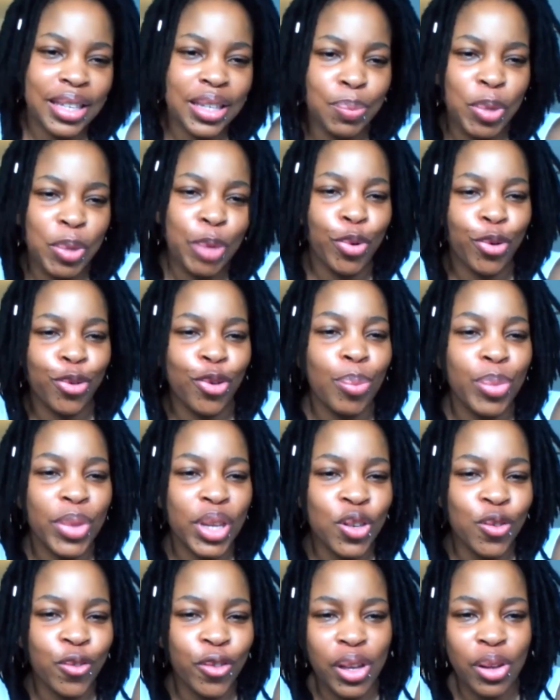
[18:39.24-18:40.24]
people from
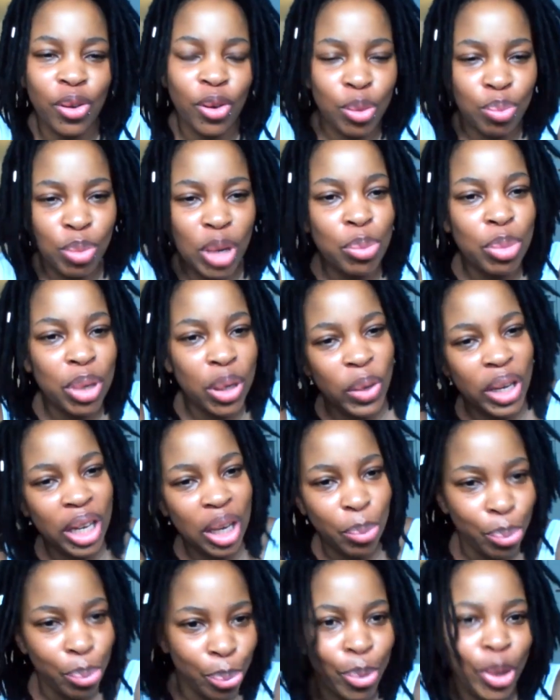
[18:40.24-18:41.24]
this field, maybe we can
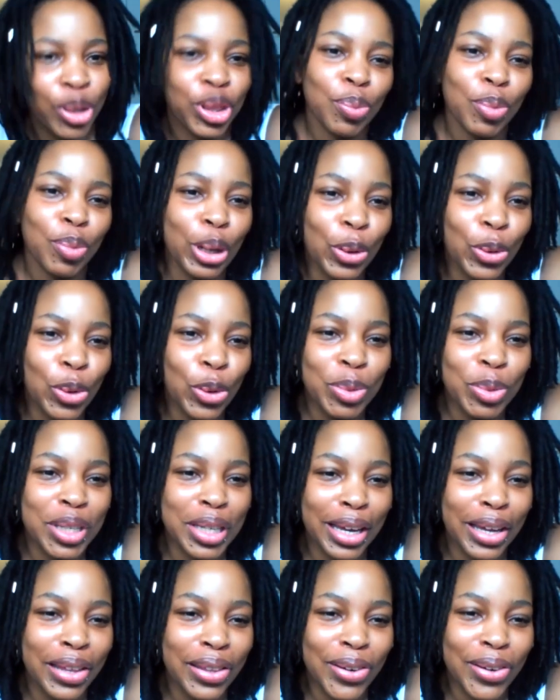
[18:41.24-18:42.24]
put them in a room
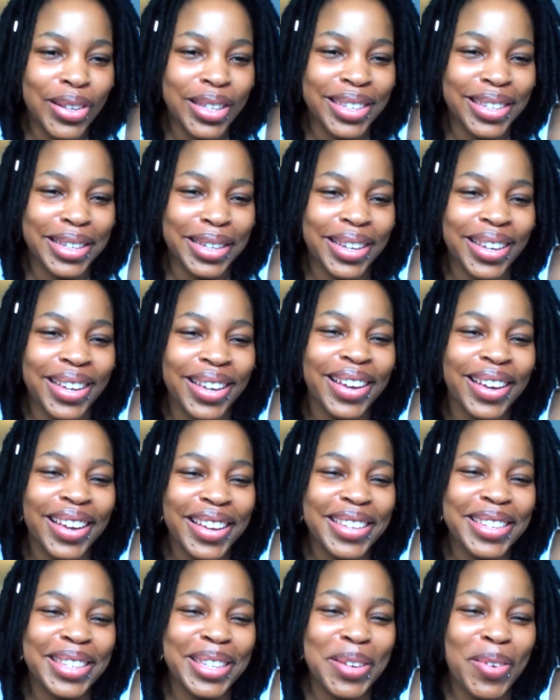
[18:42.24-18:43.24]
together and see
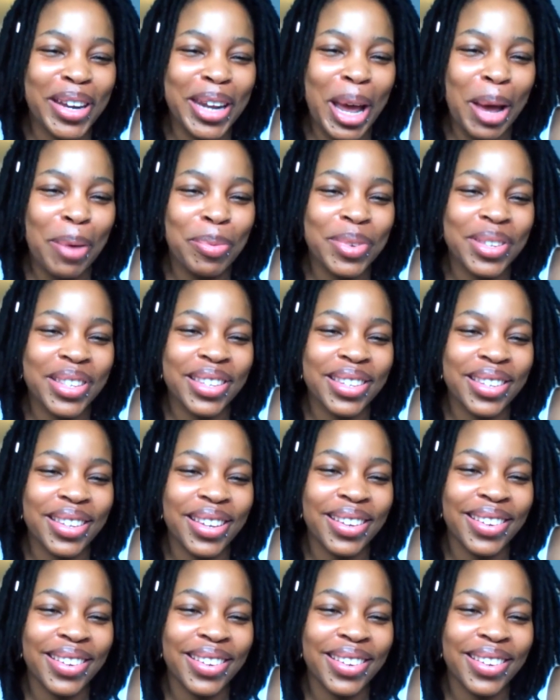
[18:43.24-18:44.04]
see what happens.